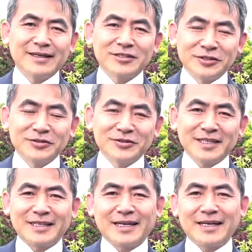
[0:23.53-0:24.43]
Two,
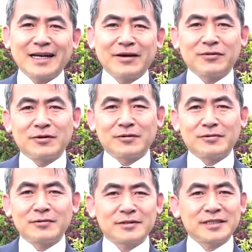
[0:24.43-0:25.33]
today I will
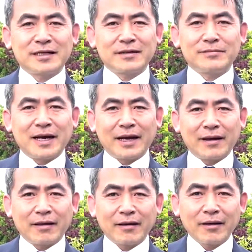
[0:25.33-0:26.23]
share
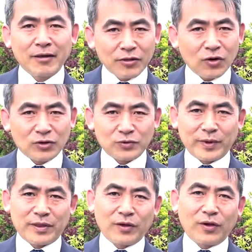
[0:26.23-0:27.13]
my thought
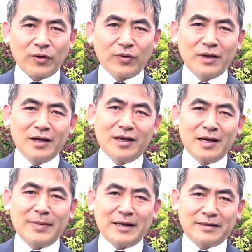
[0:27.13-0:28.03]
with you
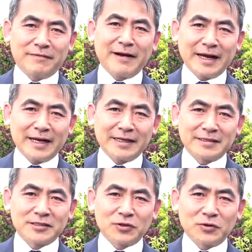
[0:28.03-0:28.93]
about the
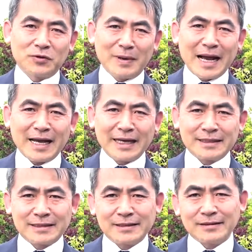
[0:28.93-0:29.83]
financial
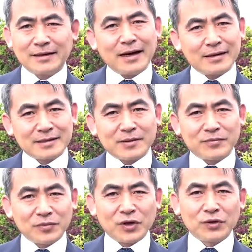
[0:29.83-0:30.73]
market,
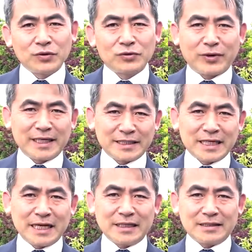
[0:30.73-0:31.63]
some new rate
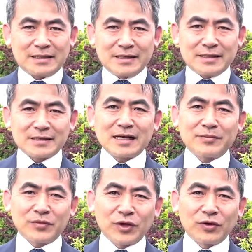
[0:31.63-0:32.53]
change,
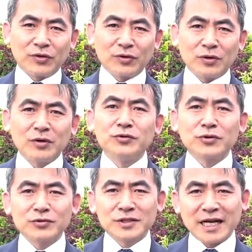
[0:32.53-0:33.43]
some new
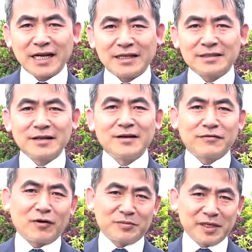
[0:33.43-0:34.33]
rule change
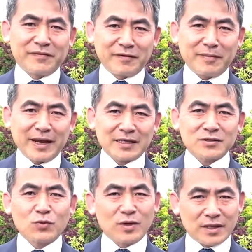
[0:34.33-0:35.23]
from different
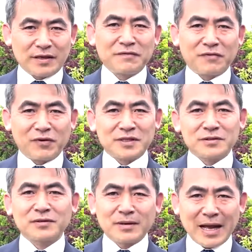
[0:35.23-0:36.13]
banks, what the influence
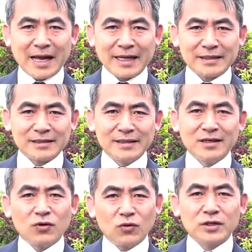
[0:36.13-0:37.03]
to the market,
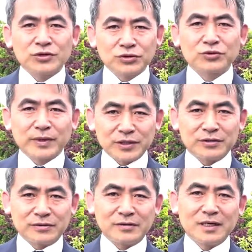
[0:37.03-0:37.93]
what should we
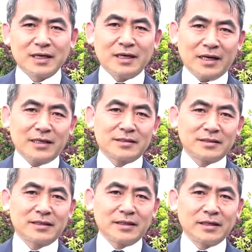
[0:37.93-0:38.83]
do as
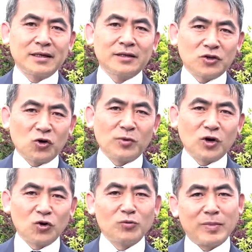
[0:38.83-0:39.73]
the normal
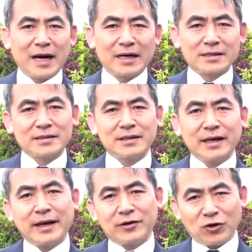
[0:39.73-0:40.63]
home buyers
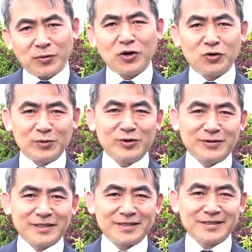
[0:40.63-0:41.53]
and normal
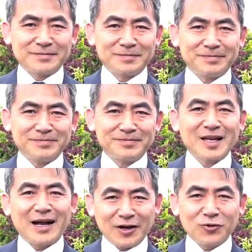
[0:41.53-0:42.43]
homeowners.
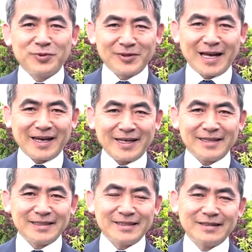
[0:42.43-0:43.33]
I hope you like
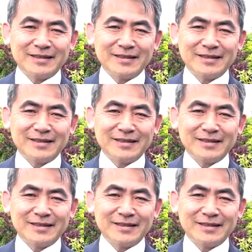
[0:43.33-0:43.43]
it.